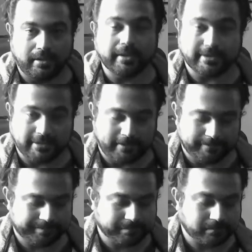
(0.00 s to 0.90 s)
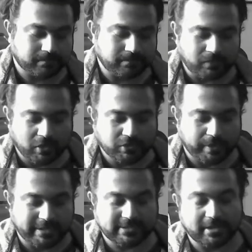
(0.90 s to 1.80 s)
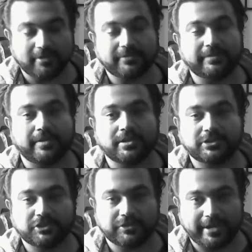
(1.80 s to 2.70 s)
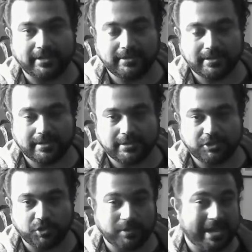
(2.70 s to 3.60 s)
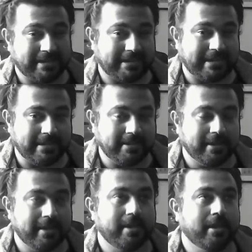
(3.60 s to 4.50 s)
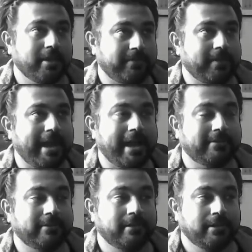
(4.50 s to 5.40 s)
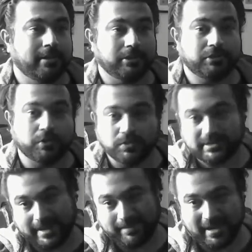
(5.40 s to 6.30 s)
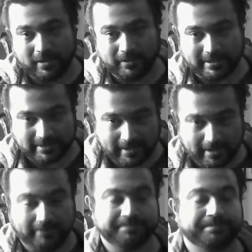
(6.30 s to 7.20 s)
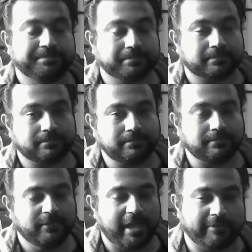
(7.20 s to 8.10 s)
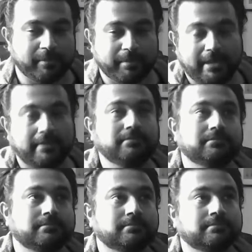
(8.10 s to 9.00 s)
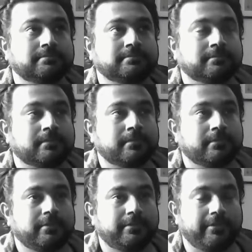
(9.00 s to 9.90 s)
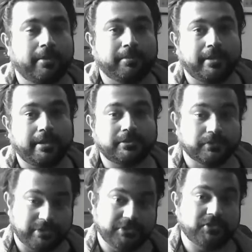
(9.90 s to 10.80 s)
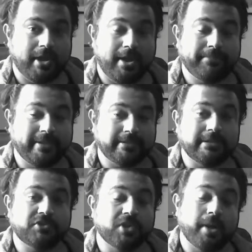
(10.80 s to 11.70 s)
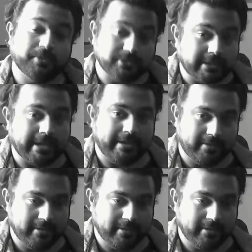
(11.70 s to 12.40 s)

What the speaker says: guitar. So instead of first string tuned at E, if you have a 2-step down guitar, that will mean from E to D sharp, then D sharp to D.